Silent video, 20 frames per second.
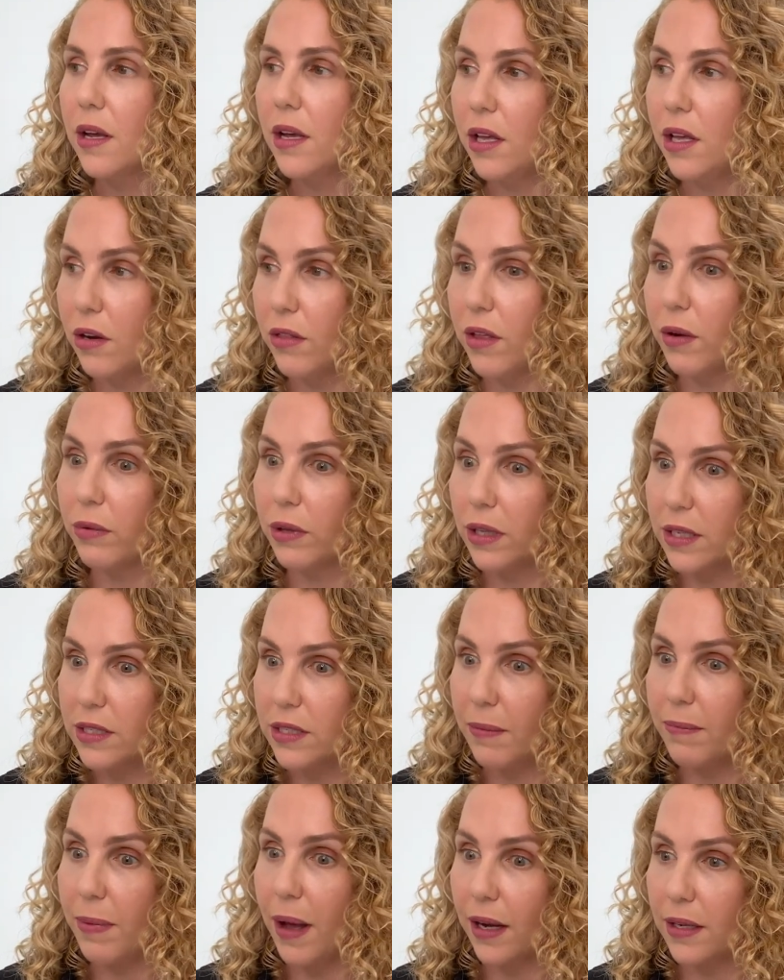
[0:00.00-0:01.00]
you know, they really
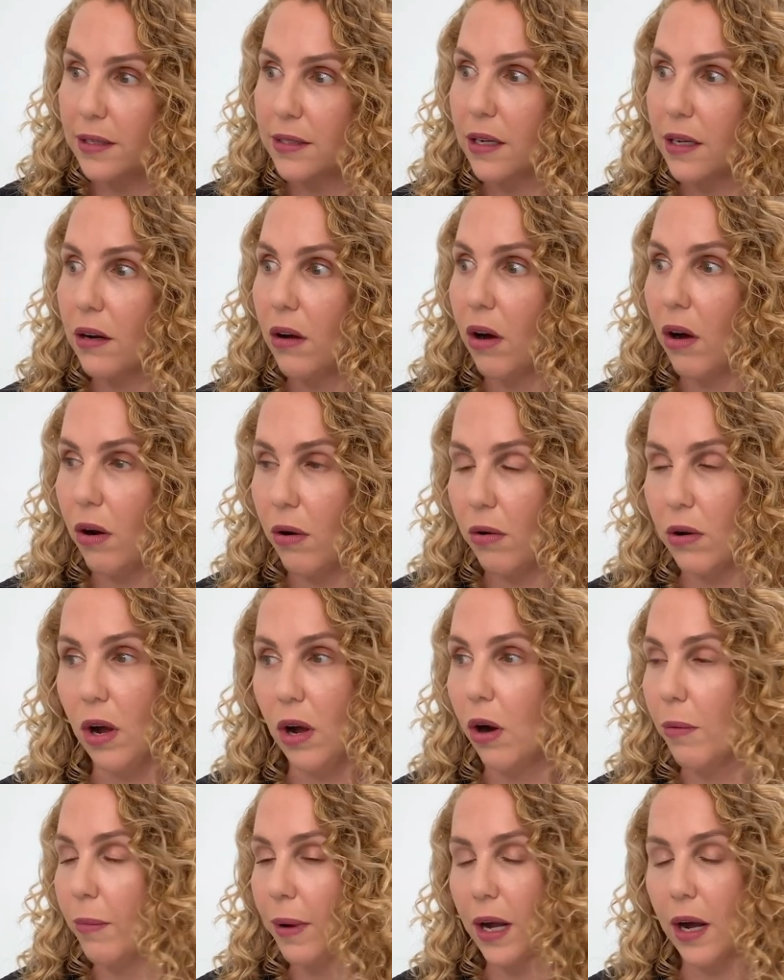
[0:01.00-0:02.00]
stepped back and said,
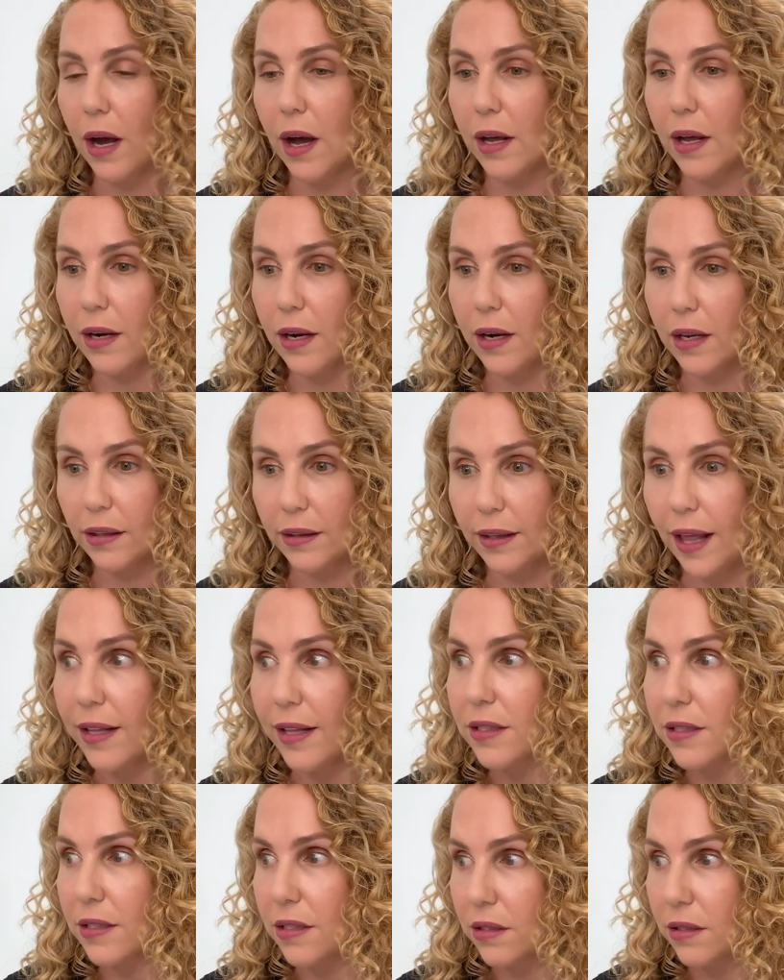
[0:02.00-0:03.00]
oh my God,
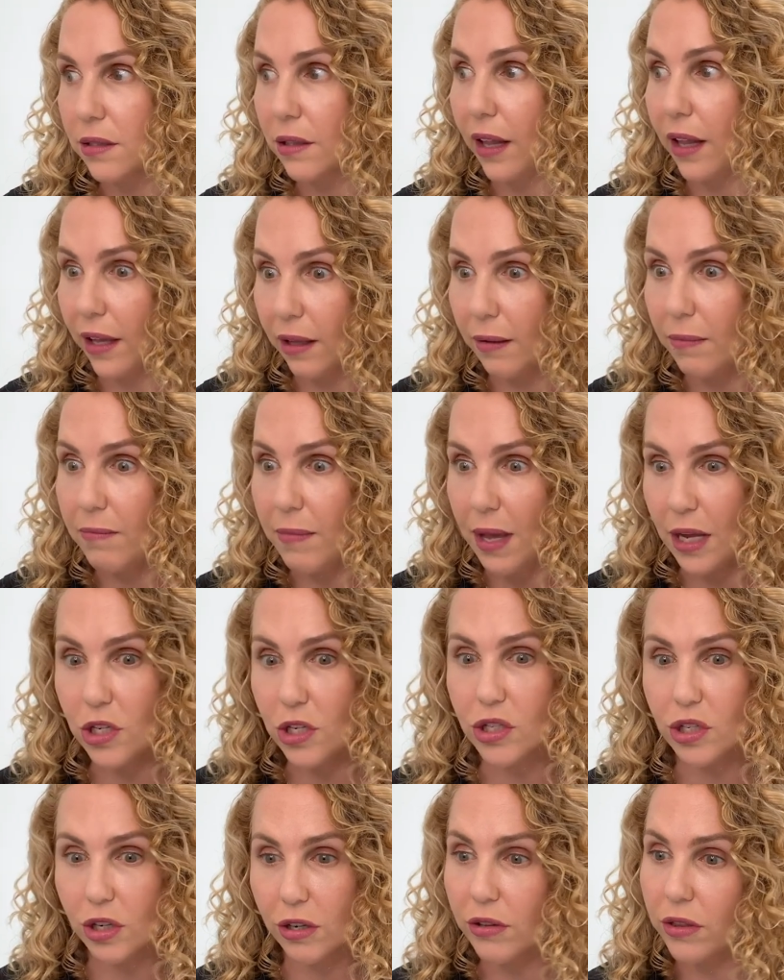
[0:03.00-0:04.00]
let's like make
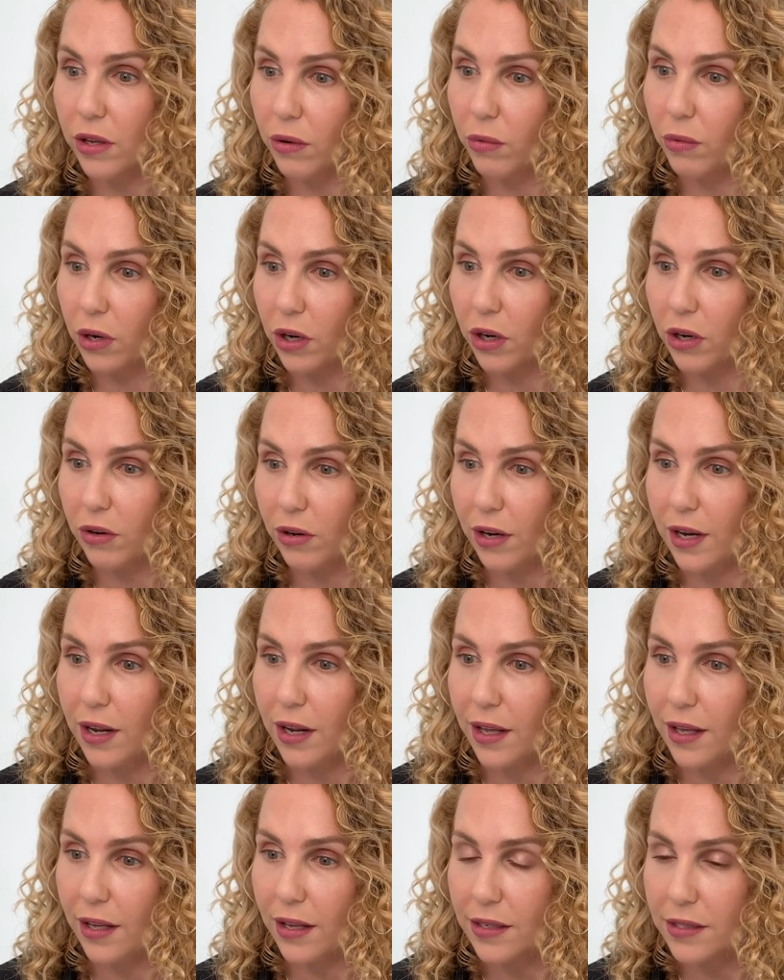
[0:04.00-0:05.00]
sure that we're
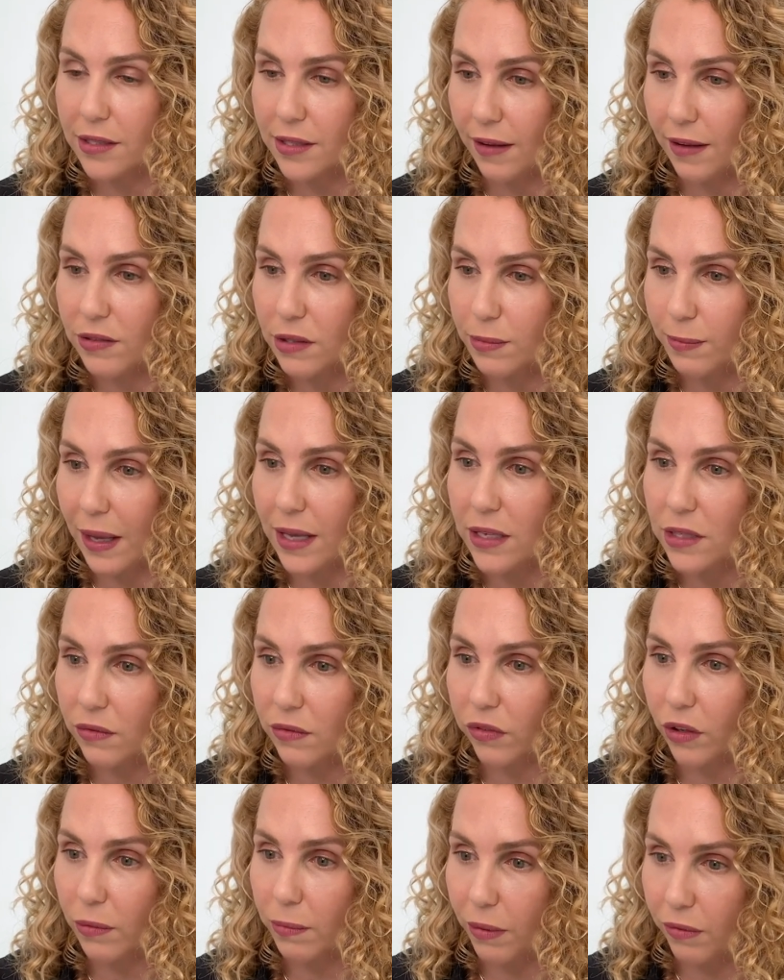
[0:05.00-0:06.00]
creating a safe space
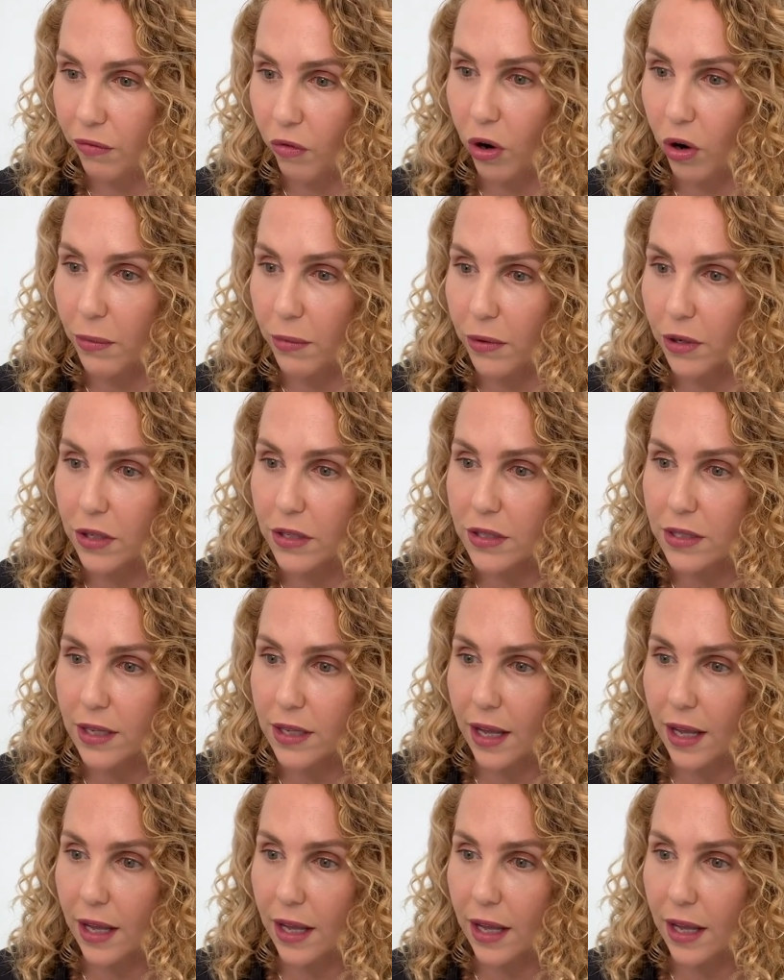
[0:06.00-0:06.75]
for performers.